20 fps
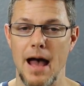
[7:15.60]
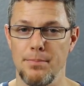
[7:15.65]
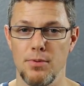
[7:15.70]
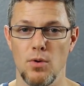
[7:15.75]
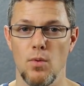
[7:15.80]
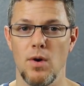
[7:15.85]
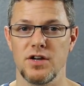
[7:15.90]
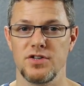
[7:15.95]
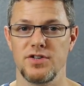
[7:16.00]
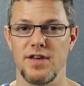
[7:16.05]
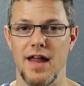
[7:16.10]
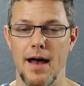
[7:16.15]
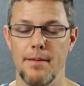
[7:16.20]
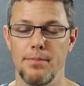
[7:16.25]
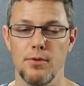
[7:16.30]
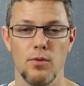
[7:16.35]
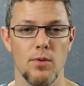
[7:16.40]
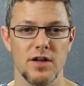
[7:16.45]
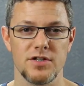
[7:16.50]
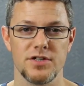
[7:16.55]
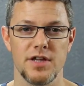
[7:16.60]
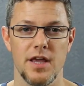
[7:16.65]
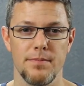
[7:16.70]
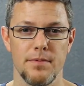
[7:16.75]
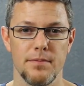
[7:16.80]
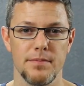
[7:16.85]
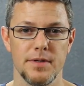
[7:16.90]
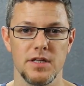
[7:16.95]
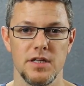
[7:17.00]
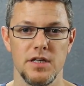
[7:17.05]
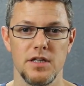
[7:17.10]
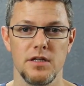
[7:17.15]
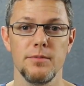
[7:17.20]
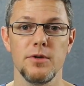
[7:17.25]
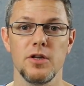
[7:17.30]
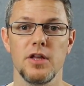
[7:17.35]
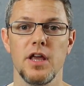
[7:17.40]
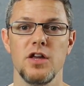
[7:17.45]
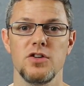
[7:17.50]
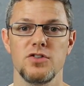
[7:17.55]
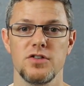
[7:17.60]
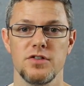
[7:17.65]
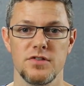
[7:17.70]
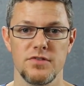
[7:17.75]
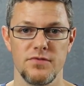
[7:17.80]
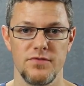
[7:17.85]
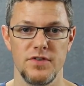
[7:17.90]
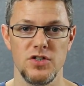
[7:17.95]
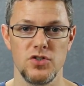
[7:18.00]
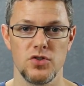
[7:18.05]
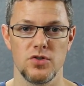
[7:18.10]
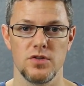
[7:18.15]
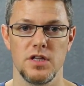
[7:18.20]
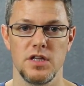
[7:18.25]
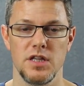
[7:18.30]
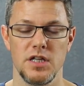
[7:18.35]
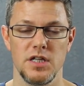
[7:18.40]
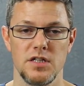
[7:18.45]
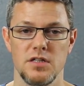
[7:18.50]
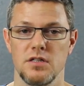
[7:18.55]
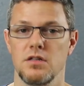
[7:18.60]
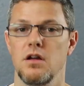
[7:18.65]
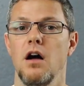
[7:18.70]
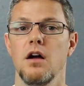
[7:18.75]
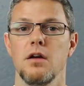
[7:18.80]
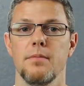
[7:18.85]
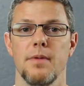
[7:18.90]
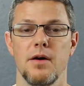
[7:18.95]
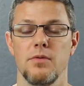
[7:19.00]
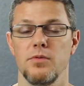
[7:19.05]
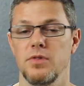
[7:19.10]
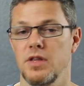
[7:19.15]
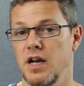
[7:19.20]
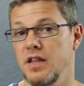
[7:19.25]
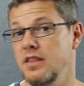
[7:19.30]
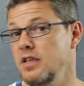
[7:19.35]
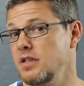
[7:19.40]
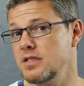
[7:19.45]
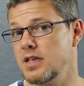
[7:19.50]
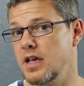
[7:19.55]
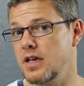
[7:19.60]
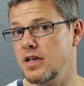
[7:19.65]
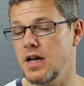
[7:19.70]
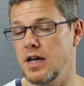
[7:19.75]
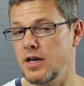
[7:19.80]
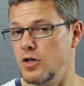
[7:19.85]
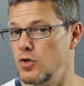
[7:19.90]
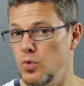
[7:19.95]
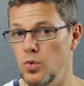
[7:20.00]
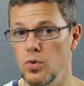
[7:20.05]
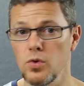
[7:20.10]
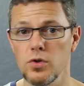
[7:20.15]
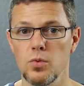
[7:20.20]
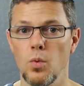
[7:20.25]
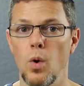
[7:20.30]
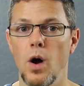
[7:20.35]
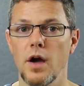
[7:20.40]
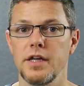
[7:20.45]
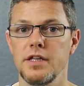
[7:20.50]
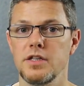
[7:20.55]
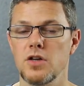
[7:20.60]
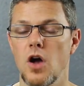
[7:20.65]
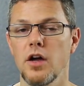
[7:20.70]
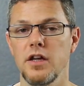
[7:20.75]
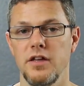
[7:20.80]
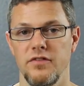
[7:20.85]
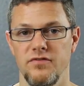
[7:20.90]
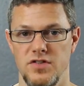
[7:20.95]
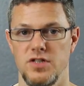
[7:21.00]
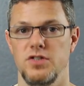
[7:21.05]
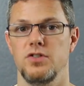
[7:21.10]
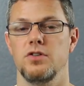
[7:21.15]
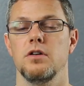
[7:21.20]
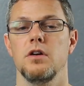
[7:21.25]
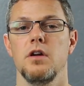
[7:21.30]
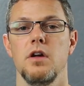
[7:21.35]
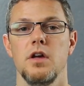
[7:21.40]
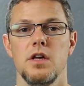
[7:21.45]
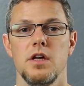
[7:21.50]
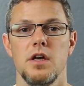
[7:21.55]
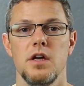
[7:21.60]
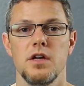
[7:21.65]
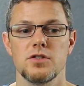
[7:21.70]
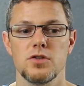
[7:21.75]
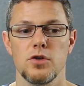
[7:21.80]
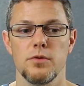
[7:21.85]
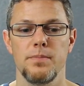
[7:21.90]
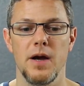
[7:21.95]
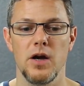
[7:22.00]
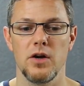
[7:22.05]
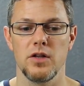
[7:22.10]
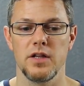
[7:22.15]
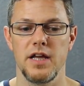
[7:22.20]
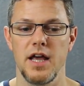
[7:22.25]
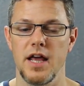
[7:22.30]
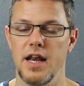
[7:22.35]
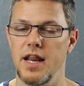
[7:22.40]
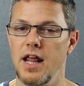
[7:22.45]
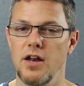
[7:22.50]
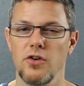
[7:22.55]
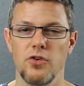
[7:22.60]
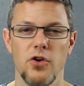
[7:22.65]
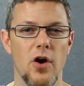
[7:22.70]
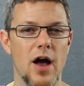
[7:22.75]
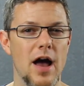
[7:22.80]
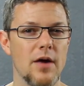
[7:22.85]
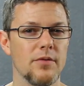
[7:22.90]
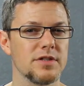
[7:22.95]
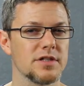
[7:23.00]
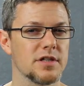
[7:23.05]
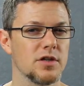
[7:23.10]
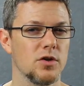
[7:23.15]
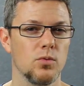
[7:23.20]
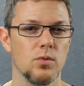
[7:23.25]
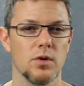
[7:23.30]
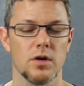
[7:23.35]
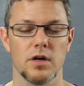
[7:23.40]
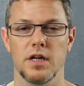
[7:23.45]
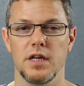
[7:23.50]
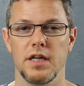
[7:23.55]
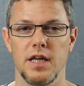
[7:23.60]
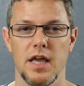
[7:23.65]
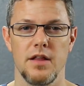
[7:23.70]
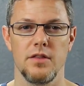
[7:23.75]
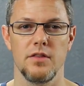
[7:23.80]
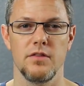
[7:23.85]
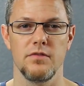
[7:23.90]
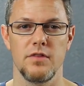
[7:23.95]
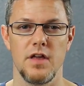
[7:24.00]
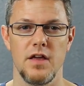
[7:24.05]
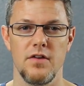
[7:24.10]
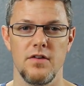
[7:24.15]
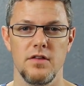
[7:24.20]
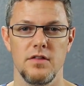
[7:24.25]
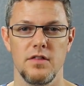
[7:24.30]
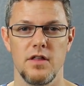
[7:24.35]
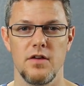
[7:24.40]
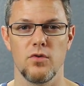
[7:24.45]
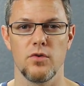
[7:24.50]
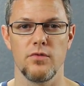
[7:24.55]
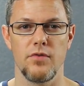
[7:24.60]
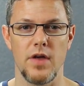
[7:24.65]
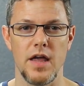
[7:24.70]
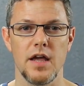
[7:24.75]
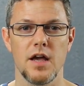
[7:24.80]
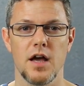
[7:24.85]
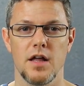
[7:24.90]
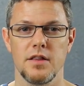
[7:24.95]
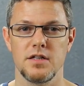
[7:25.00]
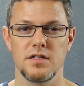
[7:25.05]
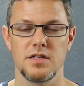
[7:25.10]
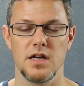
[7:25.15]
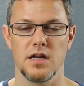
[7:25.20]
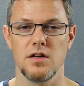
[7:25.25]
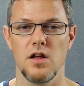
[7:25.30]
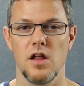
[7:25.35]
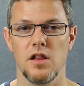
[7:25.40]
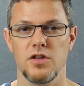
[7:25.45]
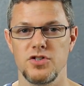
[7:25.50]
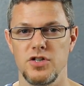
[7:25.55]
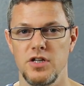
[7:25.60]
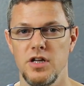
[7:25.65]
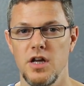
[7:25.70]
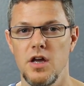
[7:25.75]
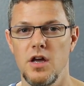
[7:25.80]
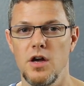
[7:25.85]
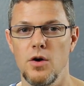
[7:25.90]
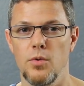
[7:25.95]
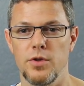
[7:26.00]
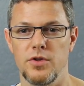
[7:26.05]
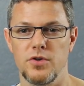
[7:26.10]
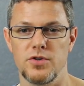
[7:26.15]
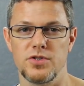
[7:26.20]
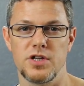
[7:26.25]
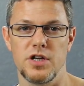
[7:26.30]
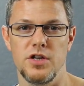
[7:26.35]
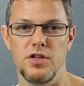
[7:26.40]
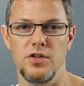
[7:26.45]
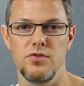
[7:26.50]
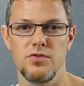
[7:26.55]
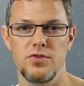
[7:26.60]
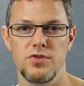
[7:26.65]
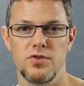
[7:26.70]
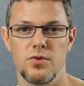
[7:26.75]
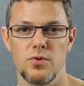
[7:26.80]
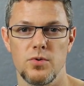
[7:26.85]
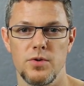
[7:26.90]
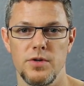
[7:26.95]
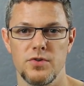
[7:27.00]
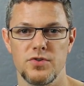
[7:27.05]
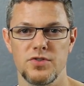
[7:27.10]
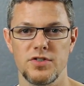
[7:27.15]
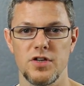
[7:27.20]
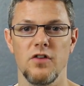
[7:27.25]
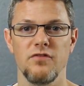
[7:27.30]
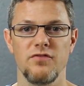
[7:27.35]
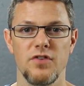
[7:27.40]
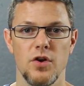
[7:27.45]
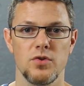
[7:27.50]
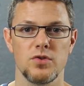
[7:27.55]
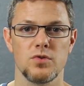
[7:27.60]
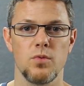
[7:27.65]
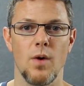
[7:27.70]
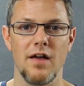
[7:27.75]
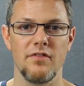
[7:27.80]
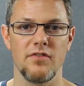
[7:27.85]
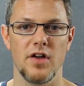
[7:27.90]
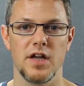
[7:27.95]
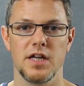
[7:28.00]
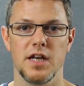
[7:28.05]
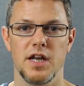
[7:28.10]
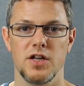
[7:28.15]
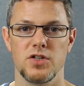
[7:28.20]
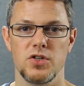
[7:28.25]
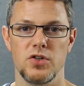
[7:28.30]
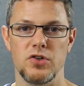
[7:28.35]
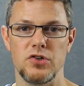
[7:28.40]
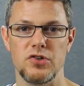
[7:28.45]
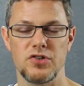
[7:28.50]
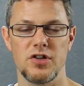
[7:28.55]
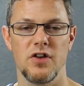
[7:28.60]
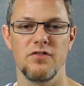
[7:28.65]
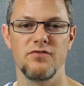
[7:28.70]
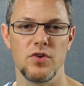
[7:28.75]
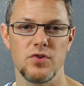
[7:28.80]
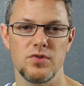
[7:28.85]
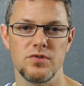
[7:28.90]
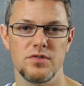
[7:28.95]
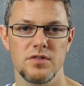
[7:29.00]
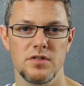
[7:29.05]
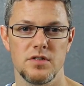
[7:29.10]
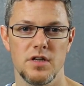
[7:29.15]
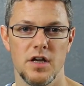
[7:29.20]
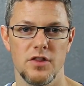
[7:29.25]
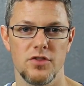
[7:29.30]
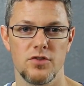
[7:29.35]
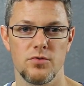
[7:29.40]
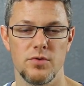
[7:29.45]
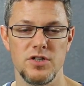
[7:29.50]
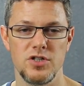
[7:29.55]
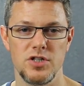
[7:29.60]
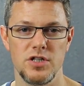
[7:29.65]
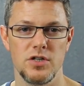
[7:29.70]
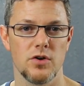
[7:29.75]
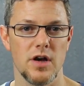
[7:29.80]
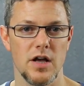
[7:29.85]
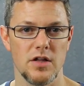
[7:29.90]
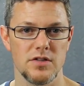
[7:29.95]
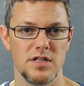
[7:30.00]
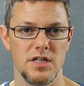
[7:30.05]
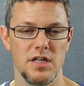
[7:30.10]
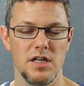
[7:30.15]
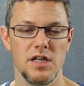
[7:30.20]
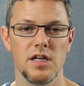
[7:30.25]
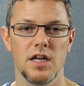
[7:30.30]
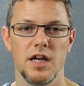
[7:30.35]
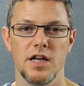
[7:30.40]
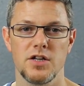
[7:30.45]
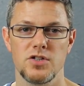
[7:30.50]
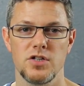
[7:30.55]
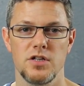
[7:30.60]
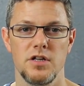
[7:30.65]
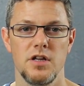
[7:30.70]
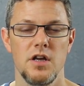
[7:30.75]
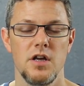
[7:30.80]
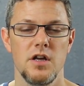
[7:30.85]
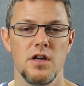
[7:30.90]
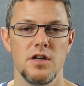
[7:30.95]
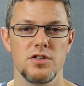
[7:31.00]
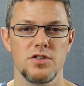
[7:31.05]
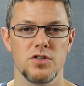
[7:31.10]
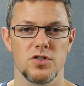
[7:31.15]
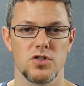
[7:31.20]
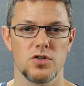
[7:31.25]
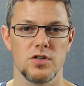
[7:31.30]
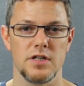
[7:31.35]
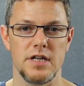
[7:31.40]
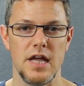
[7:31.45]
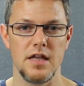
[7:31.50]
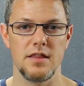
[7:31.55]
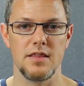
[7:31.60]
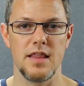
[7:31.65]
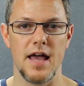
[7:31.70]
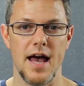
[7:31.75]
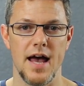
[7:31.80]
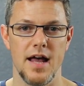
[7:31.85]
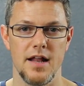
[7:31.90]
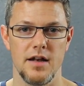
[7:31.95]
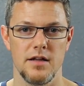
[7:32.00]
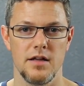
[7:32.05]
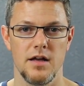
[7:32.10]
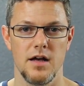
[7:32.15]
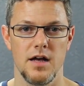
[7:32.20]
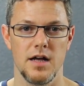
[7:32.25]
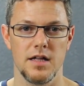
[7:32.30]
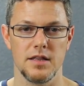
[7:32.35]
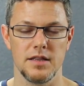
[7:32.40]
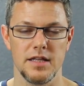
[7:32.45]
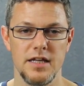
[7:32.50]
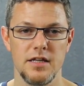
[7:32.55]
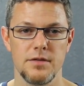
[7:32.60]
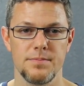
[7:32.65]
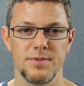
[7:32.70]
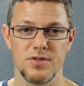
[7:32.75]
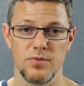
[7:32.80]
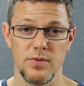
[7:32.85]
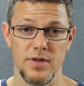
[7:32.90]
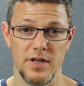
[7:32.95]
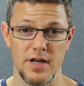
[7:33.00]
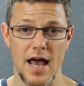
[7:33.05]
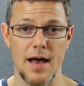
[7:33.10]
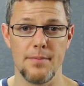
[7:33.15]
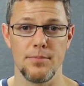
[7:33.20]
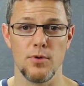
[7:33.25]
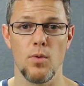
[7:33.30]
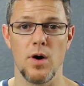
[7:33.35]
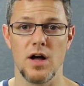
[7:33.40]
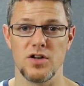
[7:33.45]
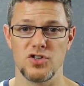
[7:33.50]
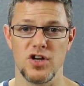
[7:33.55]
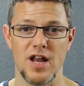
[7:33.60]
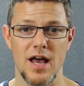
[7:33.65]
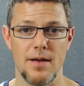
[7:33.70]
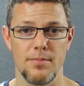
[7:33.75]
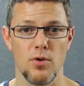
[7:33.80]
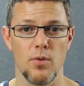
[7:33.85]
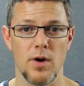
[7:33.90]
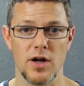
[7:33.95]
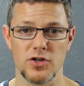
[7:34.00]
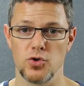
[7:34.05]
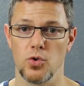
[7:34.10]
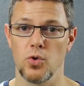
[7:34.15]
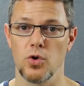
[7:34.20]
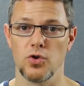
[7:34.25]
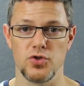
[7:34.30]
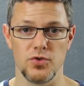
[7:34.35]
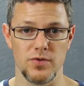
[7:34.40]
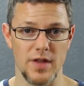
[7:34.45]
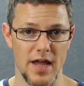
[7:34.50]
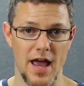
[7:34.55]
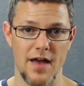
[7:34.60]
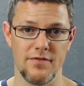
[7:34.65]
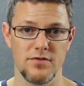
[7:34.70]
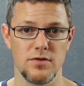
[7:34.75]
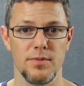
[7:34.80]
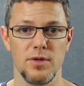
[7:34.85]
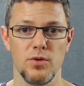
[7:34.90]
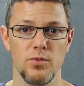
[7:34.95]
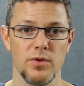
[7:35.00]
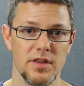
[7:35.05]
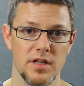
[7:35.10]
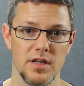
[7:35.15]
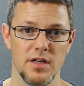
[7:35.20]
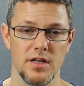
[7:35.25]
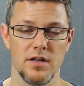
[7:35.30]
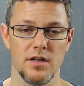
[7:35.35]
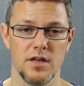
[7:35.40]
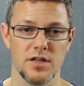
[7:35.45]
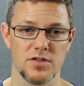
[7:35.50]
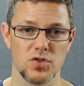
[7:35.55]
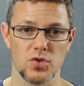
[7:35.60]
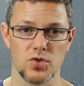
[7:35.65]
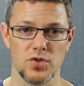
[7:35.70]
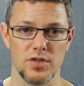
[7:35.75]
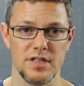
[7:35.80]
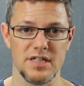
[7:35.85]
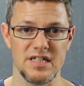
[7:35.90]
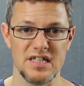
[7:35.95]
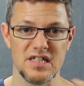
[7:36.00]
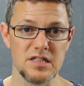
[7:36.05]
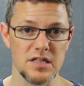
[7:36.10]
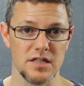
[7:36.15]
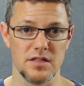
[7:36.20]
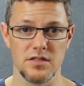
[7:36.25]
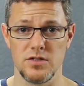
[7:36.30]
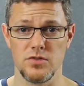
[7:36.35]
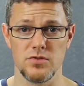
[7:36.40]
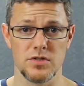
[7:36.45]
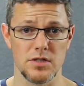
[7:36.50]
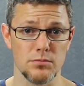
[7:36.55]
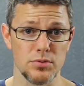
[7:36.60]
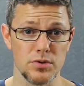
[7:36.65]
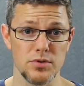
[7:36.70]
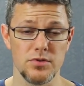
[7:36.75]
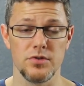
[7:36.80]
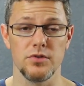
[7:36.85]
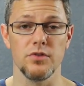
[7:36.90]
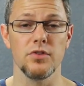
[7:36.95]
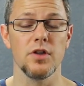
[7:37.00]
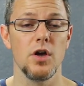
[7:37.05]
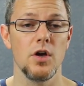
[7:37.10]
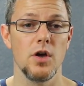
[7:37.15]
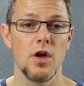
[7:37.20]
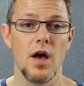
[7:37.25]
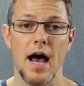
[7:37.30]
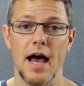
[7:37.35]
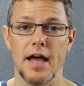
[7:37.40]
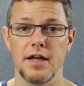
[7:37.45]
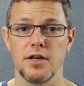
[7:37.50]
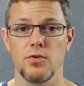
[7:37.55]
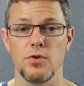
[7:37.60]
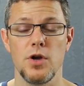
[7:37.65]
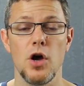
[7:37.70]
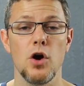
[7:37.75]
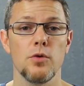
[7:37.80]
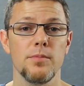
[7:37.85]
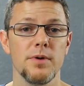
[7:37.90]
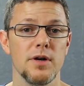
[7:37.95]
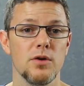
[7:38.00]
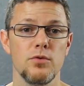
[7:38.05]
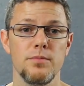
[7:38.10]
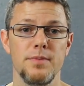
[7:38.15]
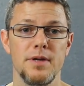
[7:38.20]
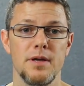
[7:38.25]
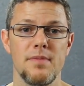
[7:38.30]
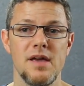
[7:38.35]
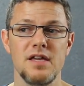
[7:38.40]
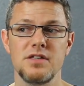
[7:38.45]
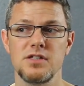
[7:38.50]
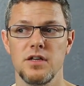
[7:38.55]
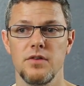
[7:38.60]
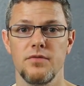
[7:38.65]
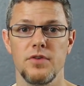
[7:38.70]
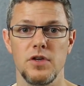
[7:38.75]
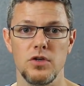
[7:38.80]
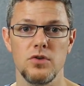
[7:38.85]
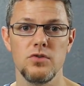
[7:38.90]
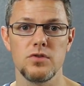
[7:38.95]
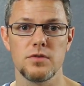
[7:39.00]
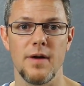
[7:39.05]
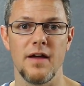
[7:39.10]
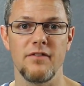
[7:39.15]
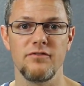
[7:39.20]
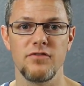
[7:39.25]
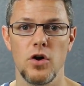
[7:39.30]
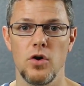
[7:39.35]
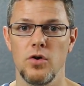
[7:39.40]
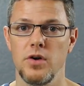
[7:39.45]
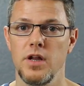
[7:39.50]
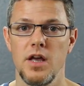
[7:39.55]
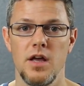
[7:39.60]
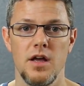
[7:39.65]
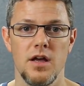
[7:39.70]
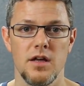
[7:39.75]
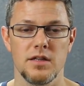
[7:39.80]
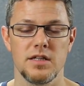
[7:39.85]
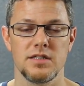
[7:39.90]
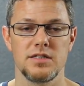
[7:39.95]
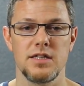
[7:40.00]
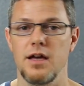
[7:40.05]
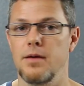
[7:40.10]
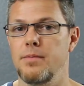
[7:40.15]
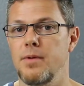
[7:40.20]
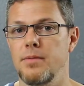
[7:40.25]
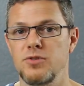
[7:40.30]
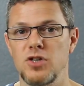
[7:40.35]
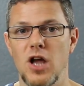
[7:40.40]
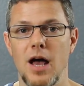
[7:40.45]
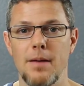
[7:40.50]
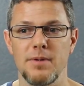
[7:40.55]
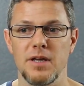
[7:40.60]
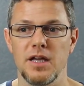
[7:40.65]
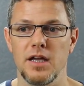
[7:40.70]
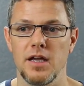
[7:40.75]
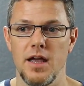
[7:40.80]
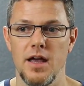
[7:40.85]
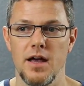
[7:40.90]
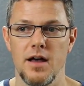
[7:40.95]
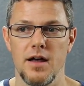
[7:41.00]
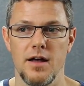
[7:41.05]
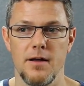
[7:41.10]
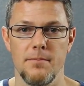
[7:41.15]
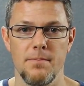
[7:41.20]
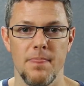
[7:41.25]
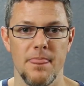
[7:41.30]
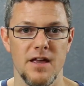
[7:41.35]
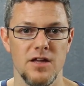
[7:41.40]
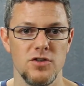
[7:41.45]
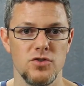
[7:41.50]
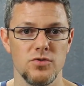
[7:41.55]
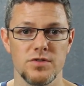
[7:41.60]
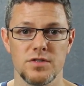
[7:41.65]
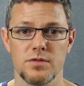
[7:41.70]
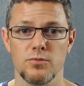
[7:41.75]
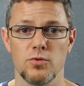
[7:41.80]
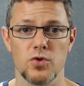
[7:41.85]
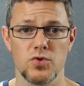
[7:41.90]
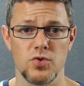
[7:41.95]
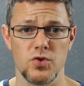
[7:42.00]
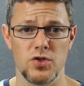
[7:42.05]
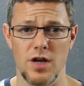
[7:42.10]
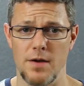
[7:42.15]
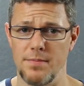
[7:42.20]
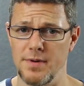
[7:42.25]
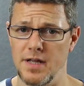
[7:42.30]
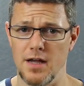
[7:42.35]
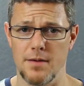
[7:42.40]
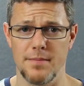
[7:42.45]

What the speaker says: Apple Watch to Apple Watch capability communications feature that they didn't talk about that I think is kind of cool, the walkie-talkie feature. So apparently, and I don't know how it's going to work. Again, they were vague on the technology, whether it's going to use your cell phone's Wi-Fi connection or your cell phone's 3G or LTE connection to create that link between Apple Watch and Apple Watch, or do they have to be within a certain distance using Bluetooth? I don't know, but it would be amazing if it used my phone. Let's say I'm up shopping and doing some grocery shopping.